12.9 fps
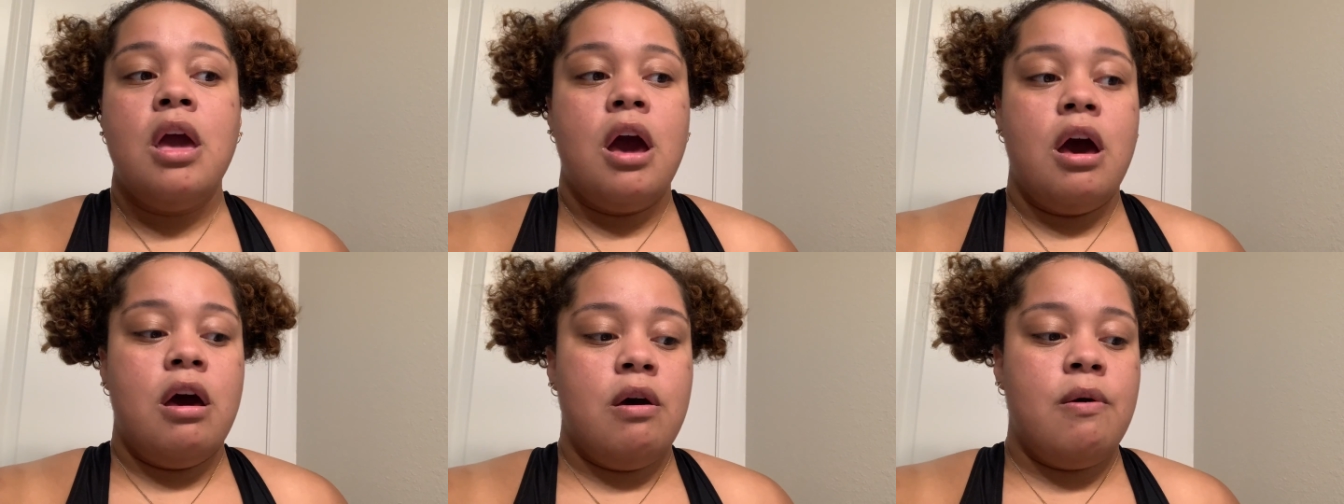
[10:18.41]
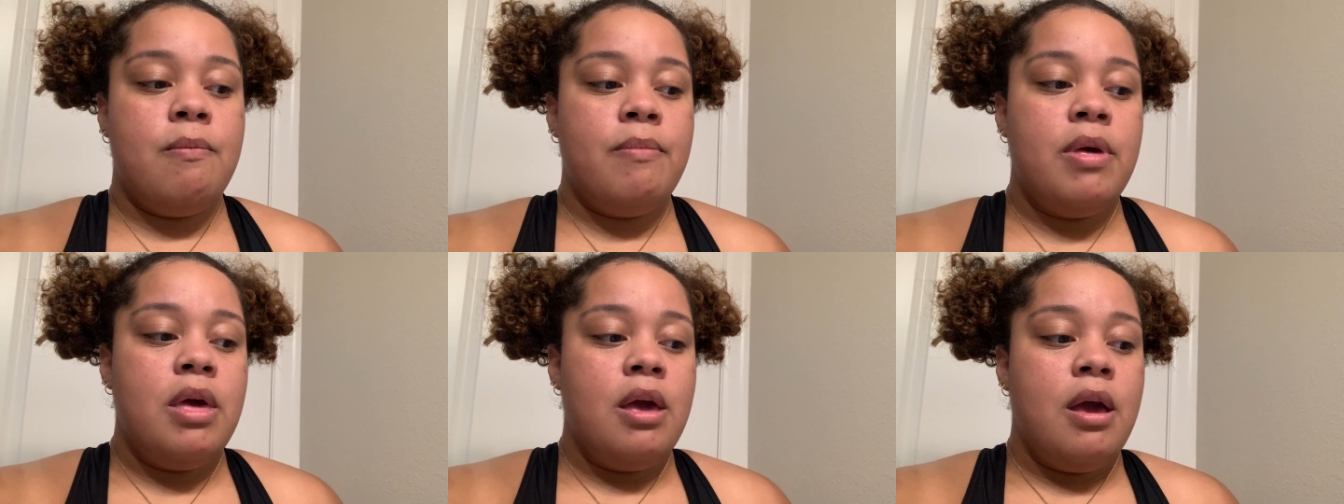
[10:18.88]

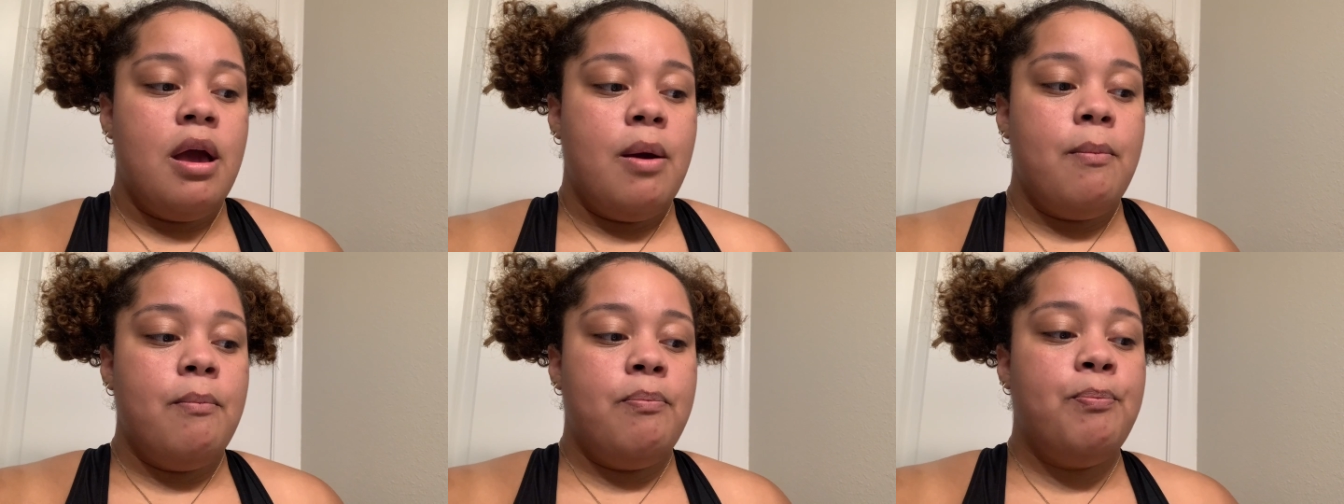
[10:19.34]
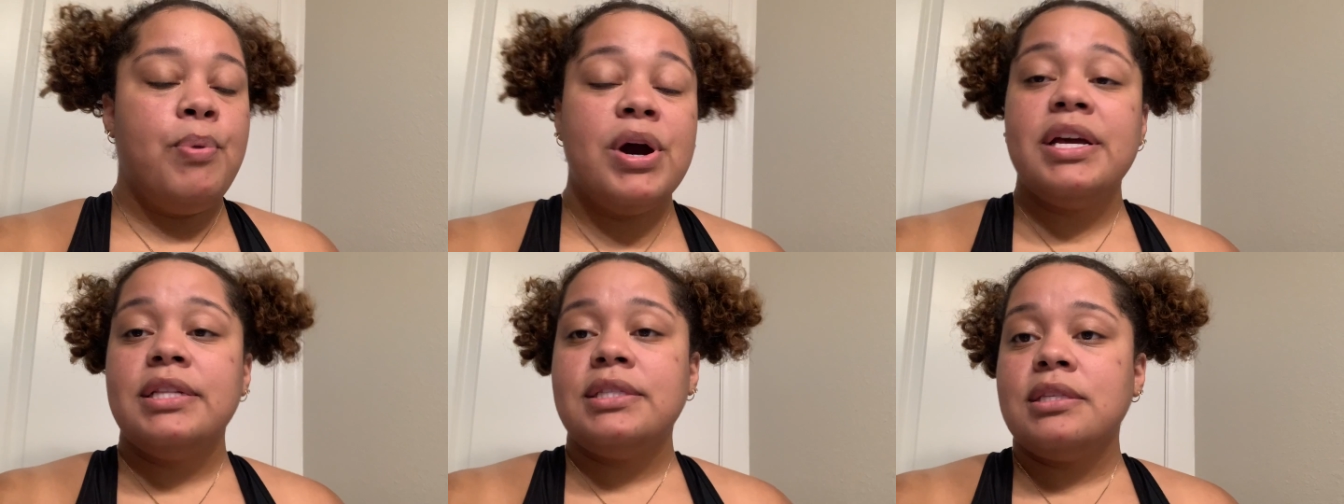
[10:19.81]

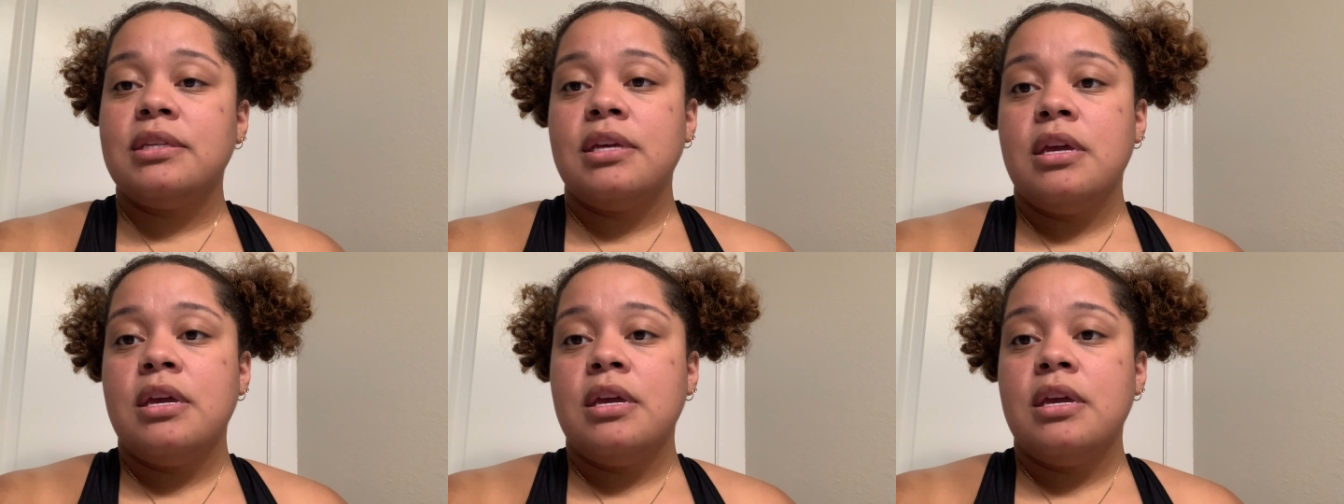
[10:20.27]
But